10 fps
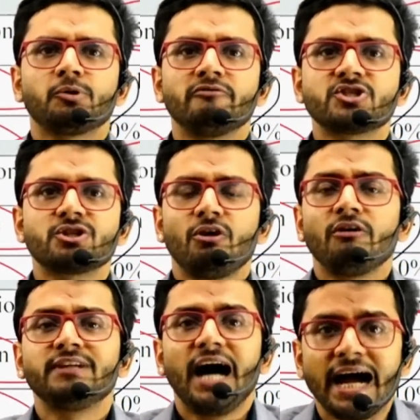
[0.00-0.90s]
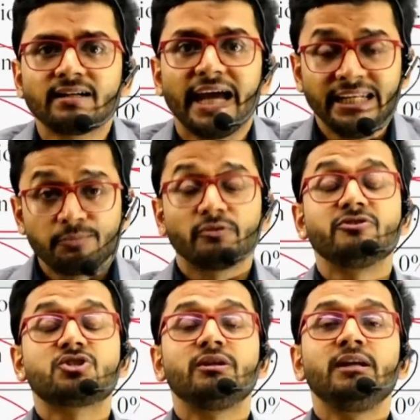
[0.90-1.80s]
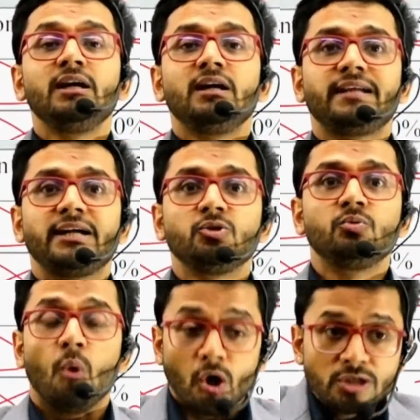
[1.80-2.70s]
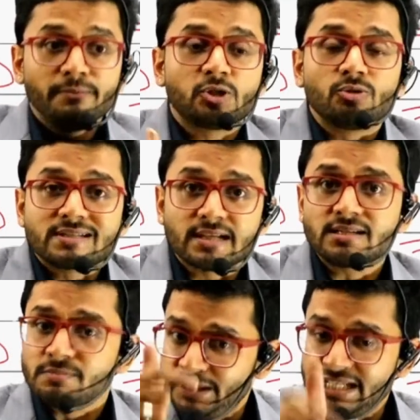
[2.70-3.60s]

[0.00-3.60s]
provision of the act, any provision that you want me to discuss.